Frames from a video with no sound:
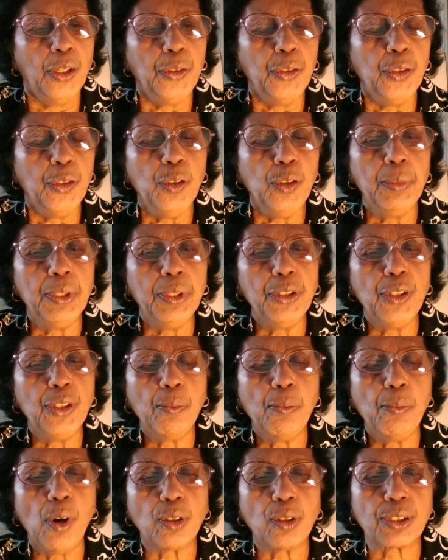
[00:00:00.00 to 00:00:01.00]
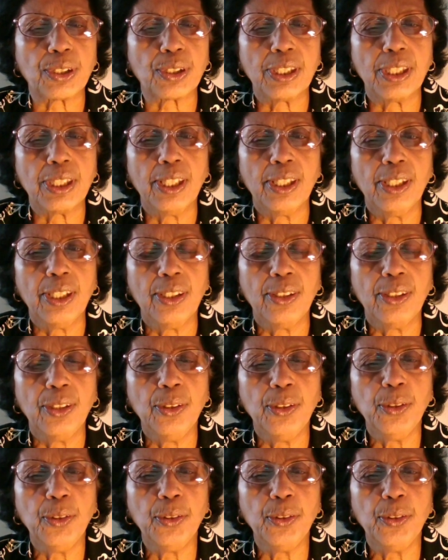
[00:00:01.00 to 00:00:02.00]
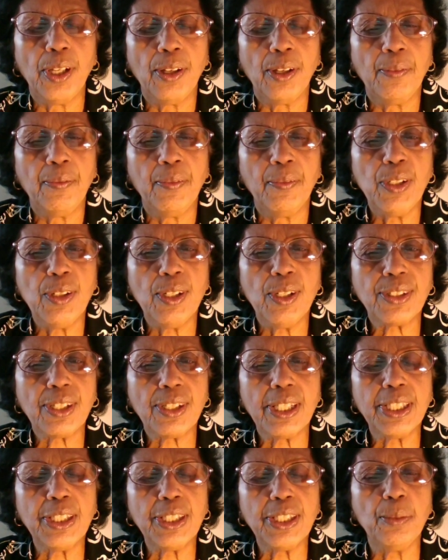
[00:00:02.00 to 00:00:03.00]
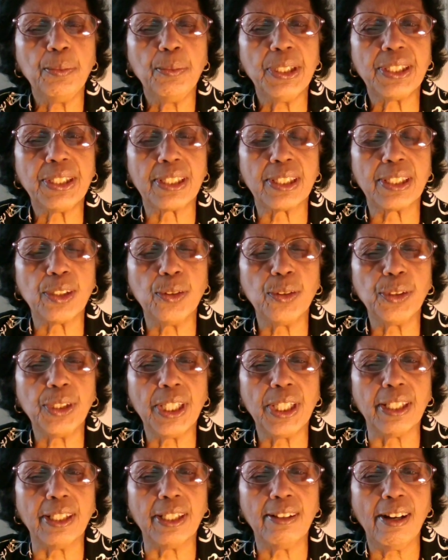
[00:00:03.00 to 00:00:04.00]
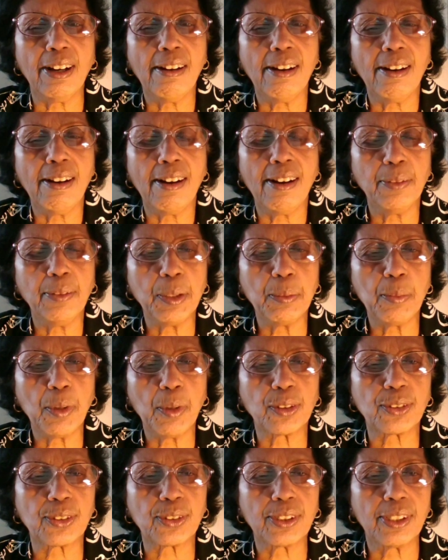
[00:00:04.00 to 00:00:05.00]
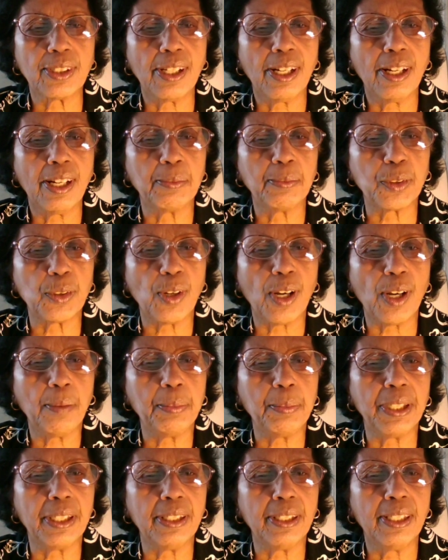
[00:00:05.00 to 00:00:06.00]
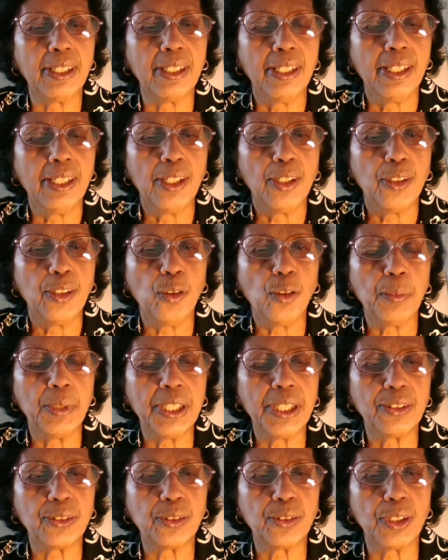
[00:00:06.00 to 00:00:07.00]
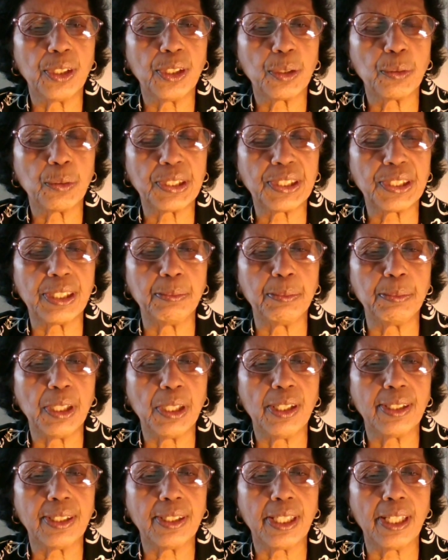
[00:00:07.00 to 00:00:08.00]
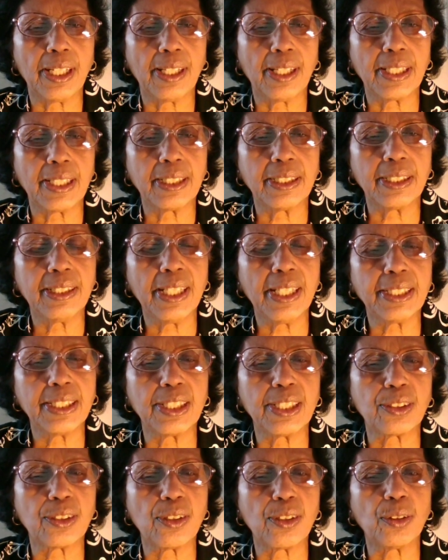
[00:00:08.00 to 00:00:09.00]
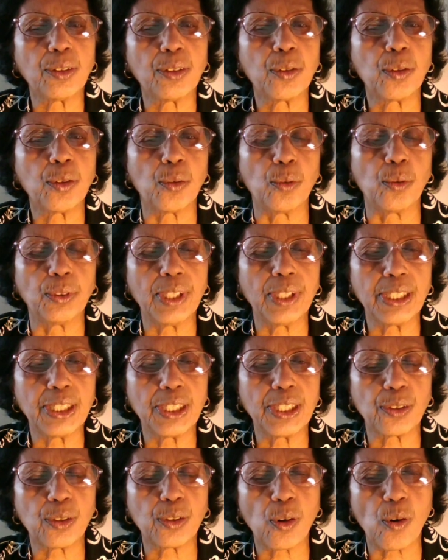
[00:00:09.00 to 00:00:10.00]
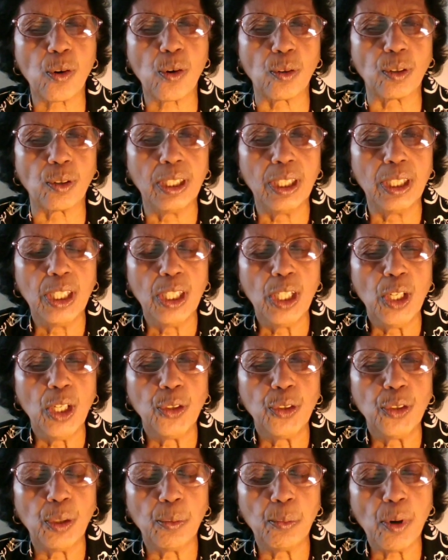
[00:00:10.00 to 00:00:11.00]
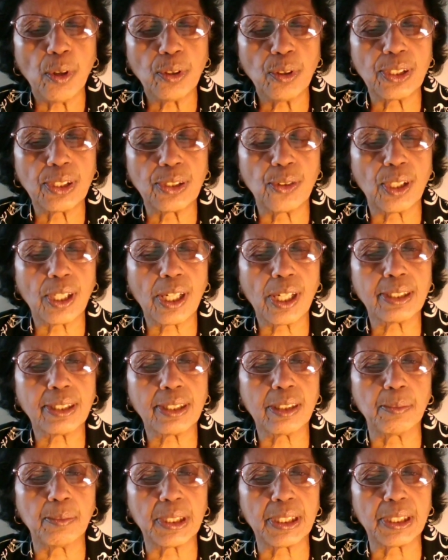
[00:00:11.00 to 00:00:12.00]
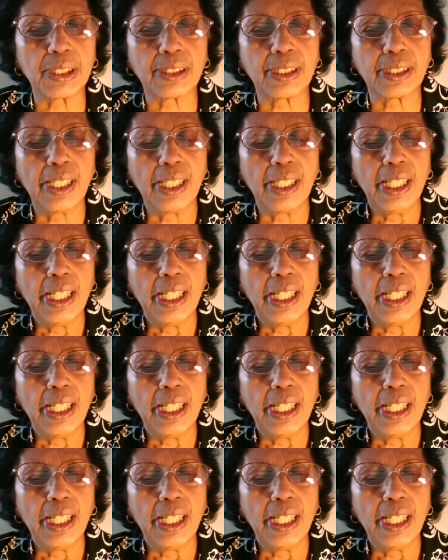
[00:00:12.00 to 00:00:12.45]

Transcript: You will be your boss. When you are starting your business, you think, I'm the boss, I'm so happy, nobody is going to question me, anything like that. That is not true, that is wrong. Your boss is your customers.